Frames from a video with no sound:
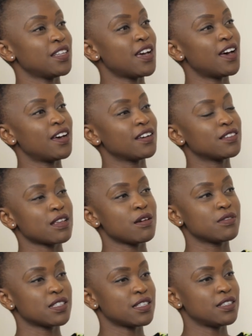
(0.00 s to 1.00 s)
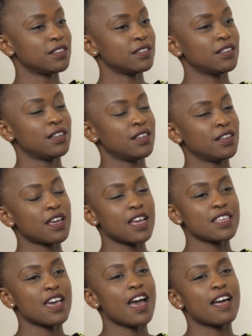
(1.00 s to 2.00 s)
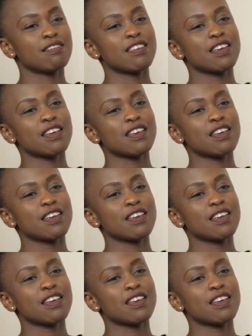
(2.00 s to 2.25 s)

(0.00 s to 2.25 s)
Mm. Yeah, because I was in Kenya, and